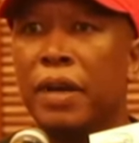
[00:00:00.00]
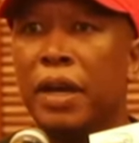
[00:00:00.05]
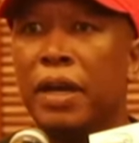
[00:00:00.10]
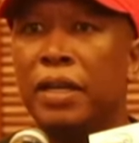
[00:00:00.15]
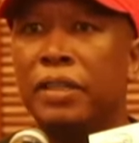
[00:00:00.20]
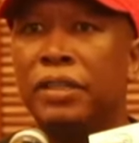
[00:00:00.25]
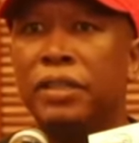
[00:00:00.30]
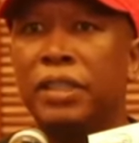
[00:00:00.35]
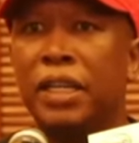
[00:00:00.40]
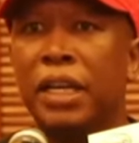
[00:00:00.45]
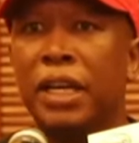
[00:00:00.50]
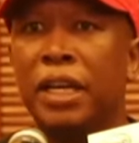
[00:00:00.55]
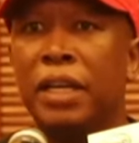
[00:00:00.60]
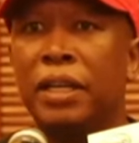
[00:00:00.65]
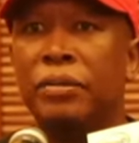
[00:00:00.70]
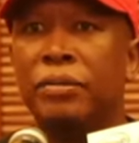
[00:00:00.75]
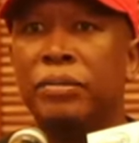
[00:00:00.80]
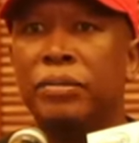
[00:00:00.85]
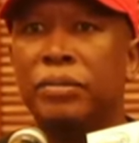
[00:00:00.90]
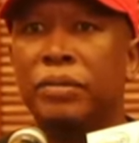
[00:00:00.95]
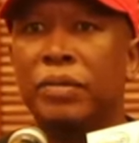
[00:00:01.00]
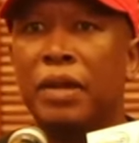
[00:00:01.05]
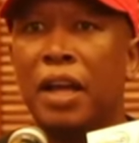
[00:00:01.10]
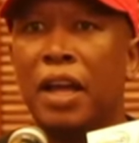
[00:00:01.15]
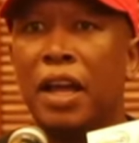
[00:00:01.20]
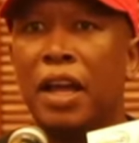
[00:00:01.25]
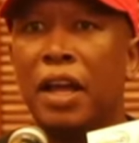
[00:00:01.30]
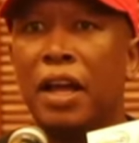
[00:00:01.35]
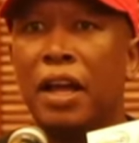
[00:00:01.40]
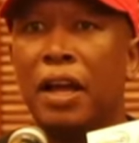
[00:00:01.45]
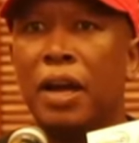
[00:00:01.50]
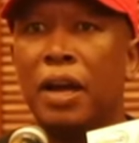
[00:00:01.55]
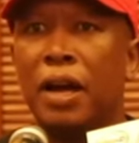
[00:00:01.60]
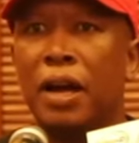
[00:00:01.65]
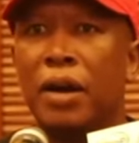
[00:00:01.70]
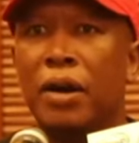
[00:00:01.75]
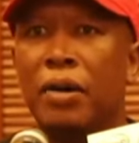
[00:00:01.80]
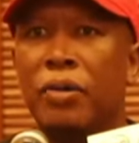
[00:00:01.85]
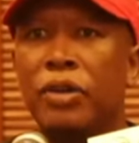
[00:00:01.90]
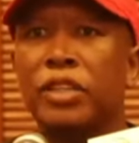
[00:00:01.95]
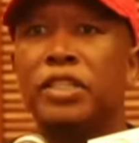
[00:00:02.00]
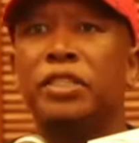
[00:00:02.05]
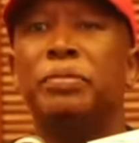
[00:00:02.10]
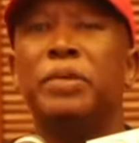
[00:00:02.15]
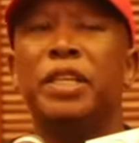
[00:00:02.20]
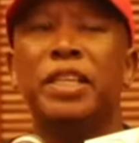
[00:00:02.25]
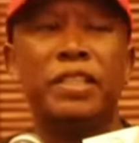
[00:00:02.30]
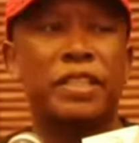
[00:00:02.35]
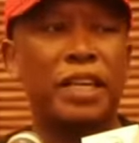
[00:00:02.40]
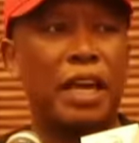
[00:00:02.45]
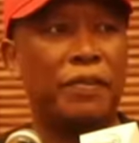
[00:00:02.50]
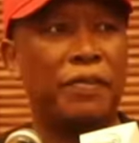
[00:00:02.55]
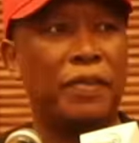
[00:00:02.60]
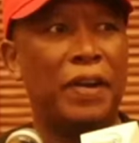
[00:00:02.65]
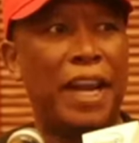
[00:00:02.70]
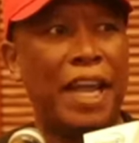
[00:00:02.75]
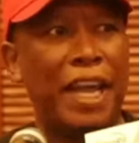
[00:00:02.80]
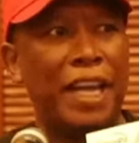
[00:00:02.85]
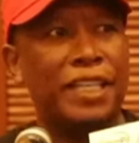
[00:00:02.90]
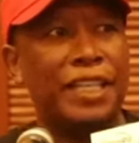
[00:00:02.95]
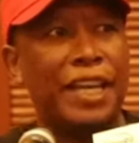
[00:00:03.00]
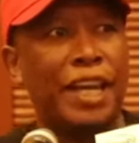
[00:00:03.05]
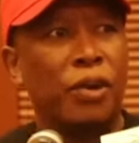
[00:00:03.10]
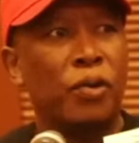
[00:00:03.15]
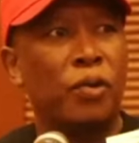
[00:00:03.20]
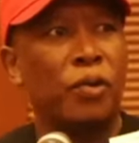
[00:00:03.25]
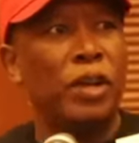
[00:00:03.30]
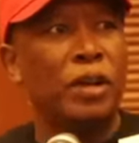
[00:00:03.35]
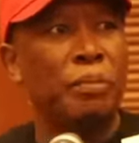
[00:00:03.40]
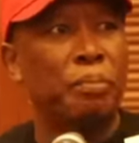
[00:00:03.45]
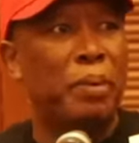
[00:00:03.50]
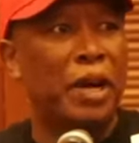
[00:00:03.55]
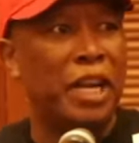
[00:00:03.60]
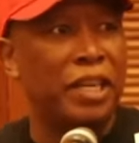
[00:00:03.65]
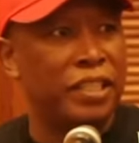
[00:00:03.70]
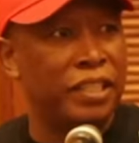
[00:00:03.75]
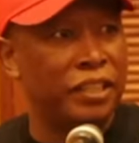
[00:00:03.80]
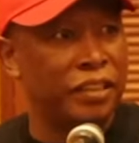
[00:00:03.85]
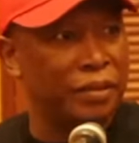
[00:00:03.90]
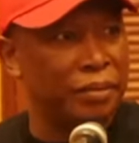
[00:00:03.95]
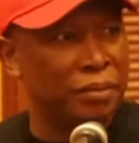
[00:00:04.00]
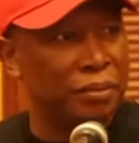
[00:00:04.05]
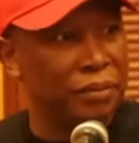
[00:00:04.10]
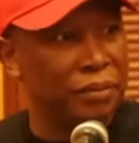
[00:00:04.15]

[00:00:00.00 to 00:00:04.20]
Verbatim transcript: and um, which means I've led a ruling party.